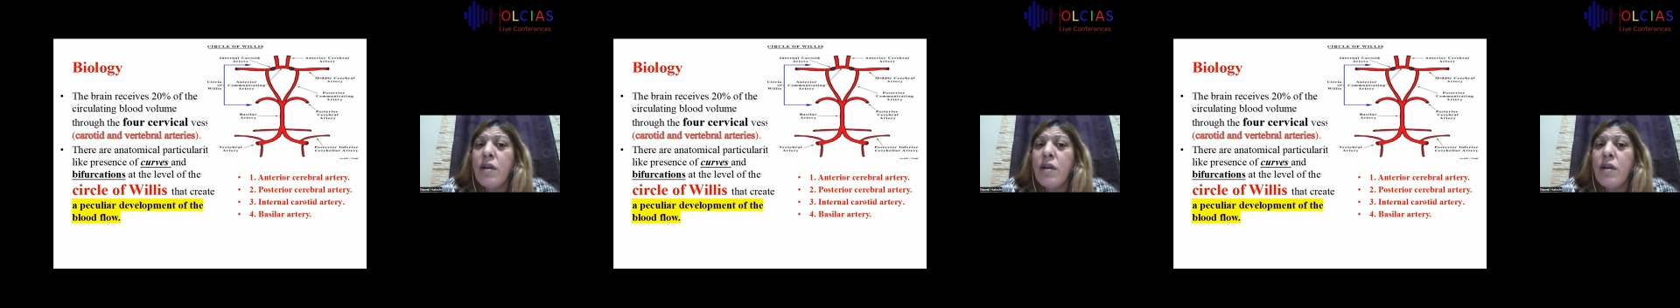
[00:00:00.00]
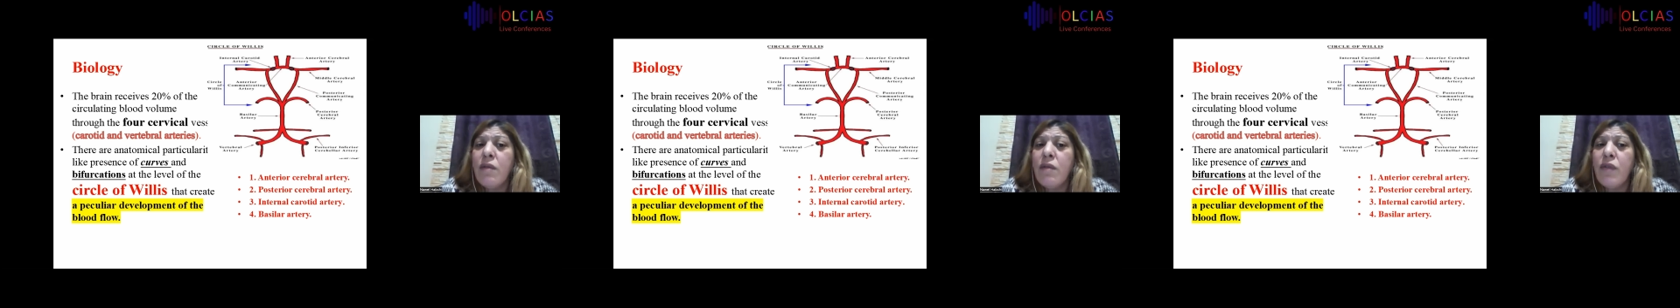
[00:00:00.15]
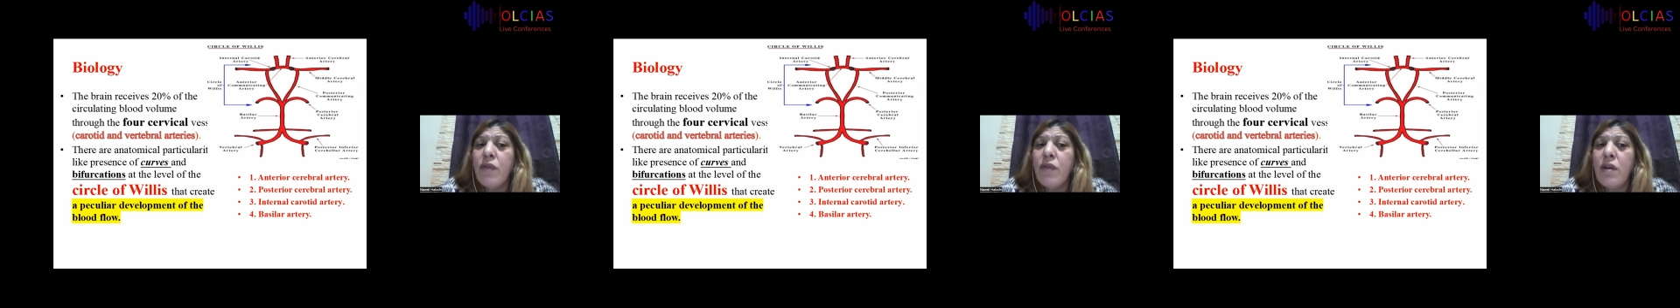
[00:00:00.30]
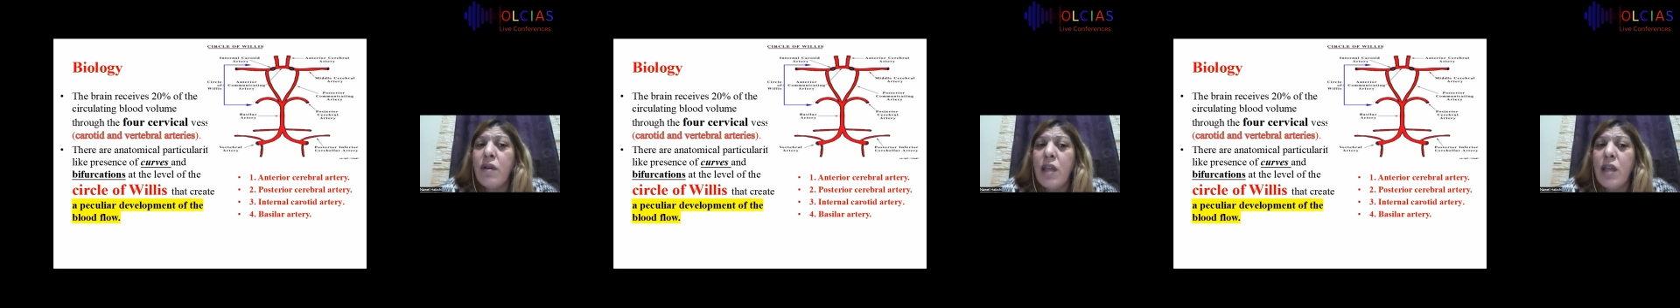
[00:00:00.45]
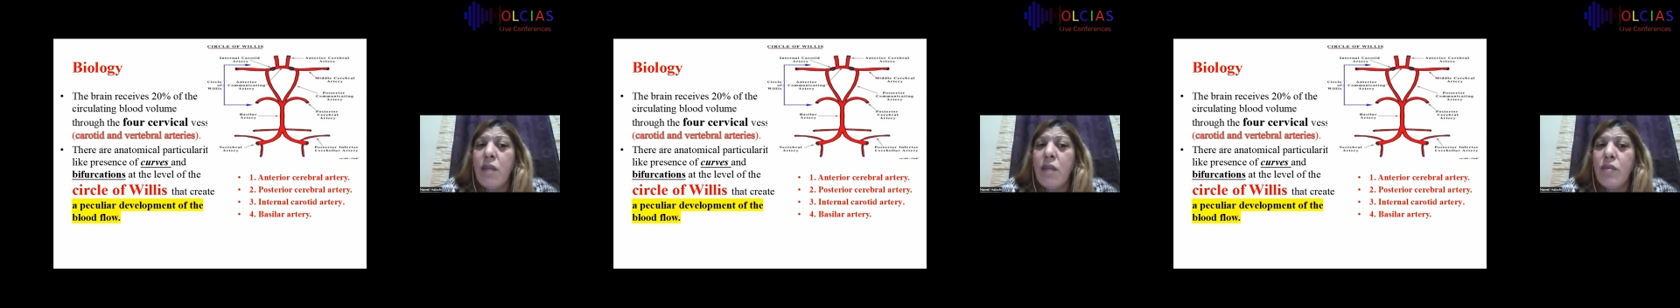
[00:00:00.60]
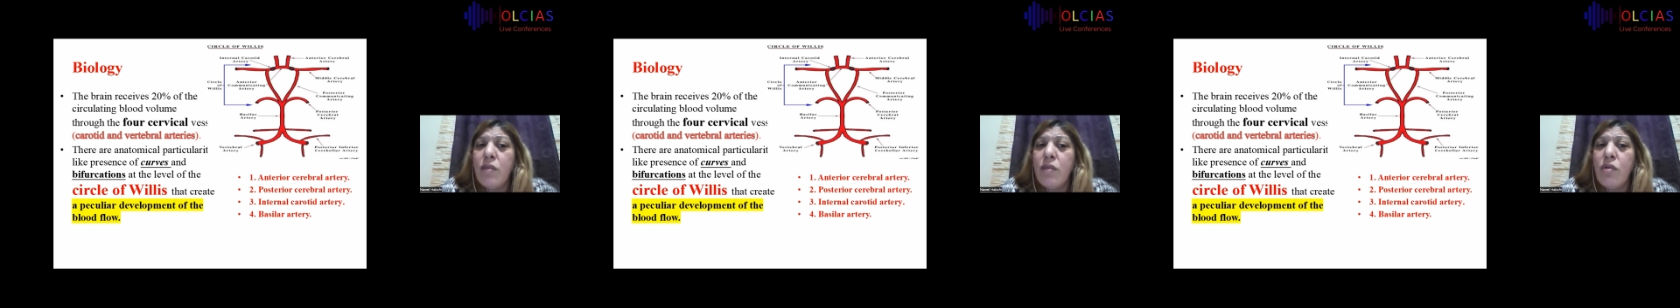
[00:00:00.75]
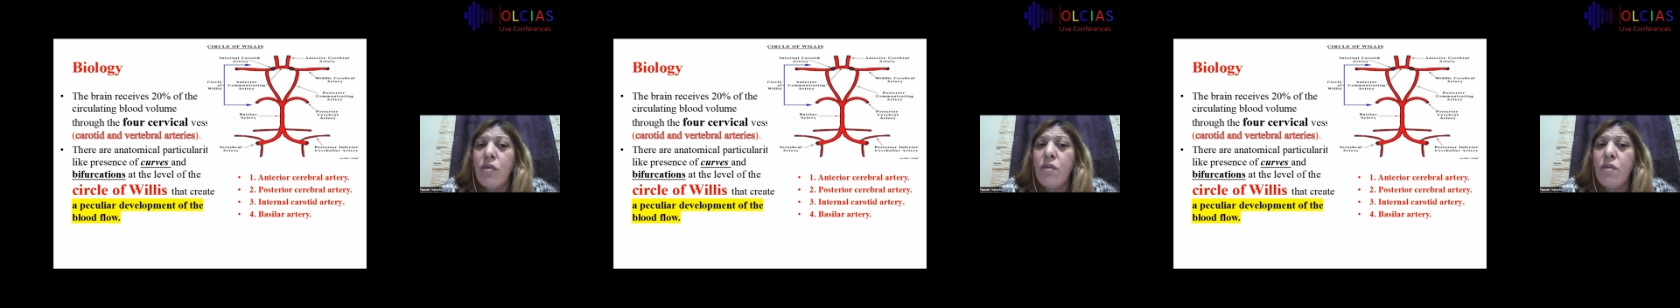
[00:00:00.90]
volume
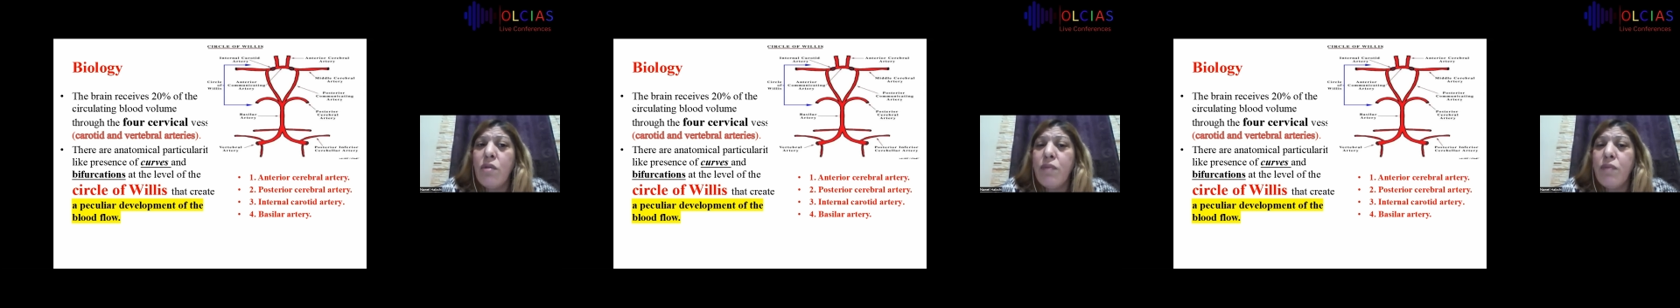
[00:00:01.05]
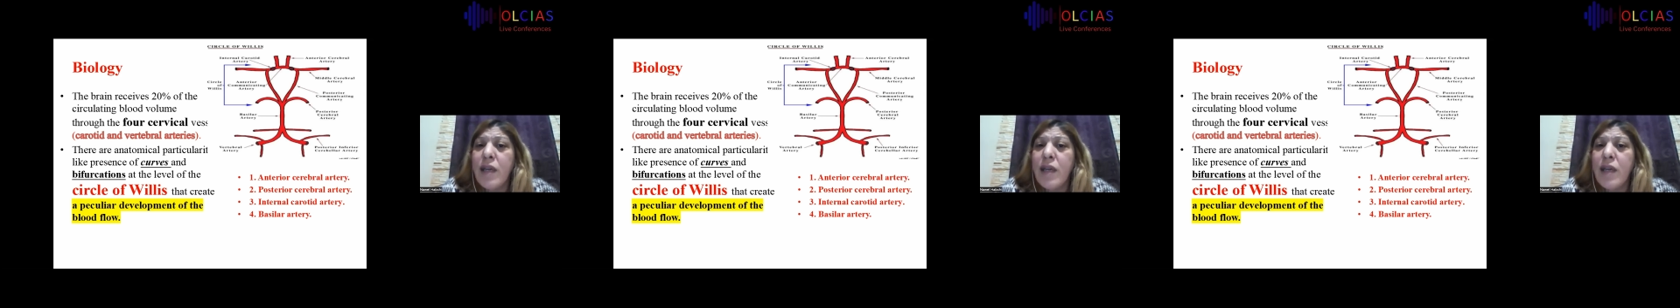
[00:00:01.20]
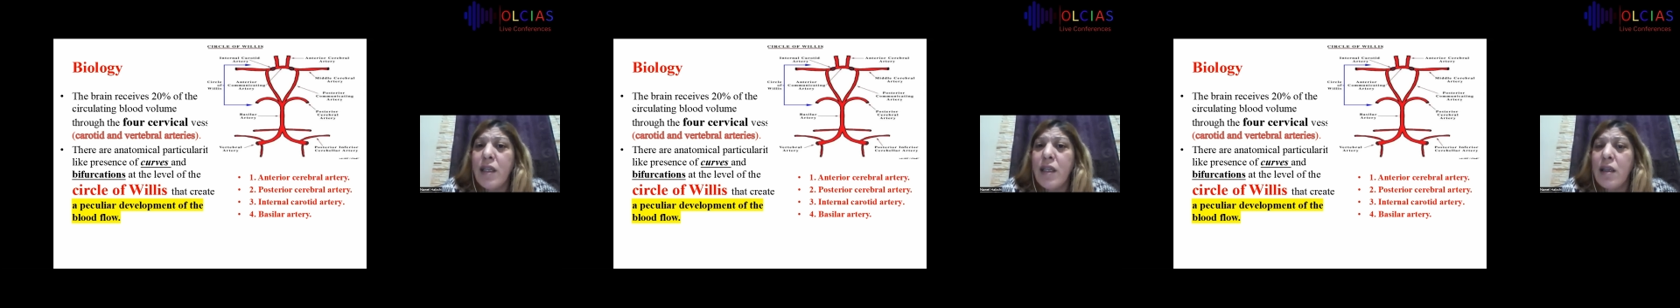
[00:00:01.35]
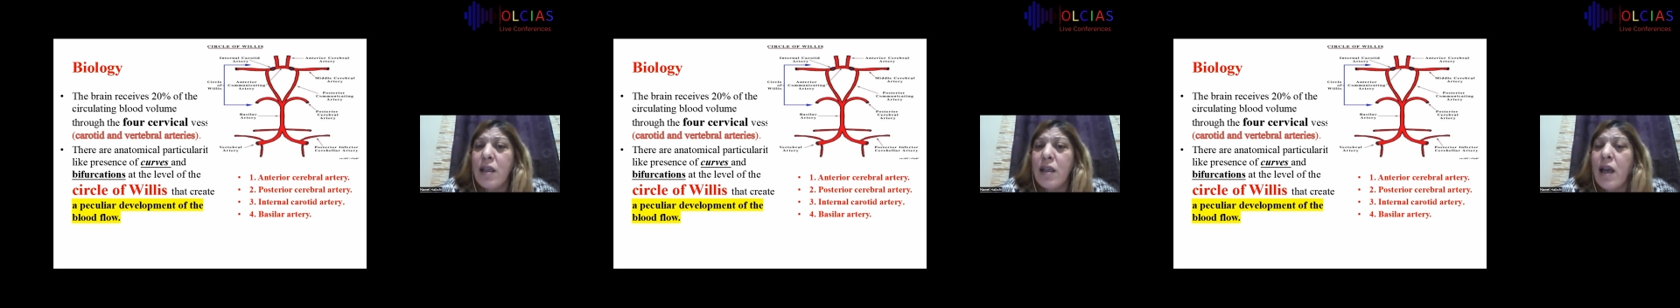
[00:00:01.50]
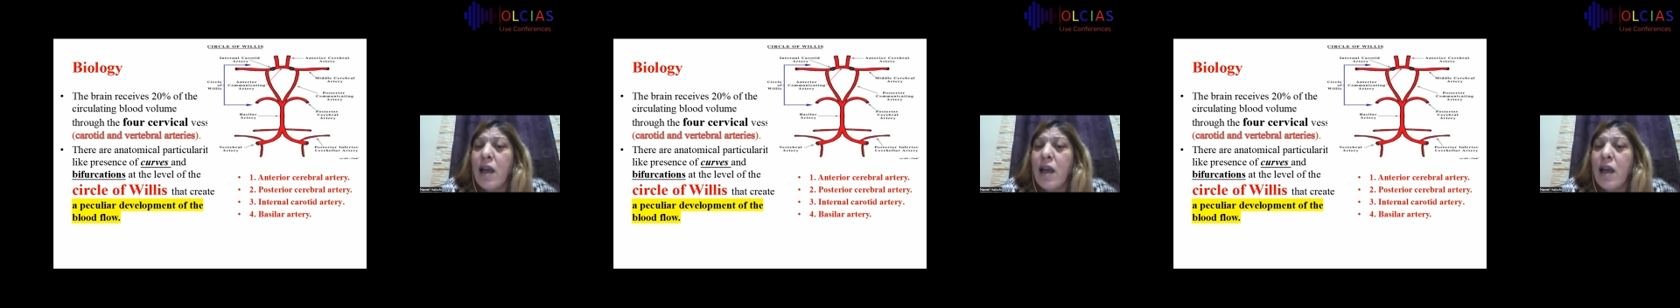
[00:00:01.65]
to the brain.